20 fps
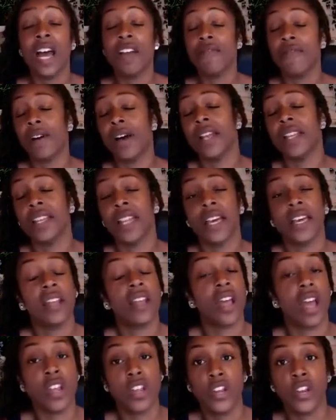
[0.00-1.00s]
I find
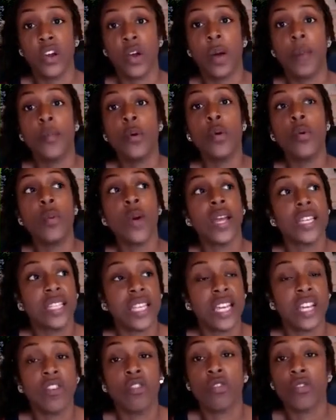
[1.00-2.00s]
that, you know, I'm
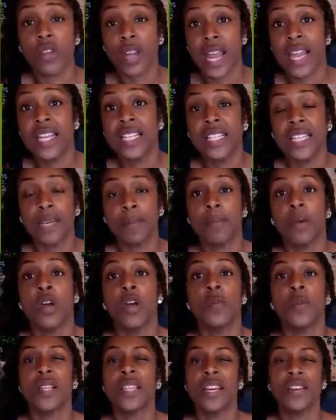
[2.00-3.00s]
always in creating
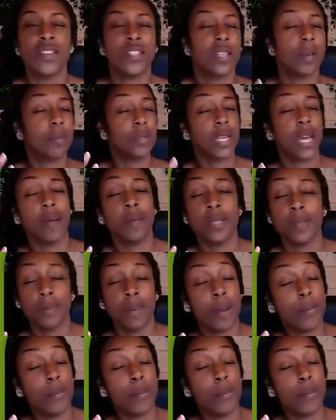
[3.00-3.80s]
mode, but there are sometimes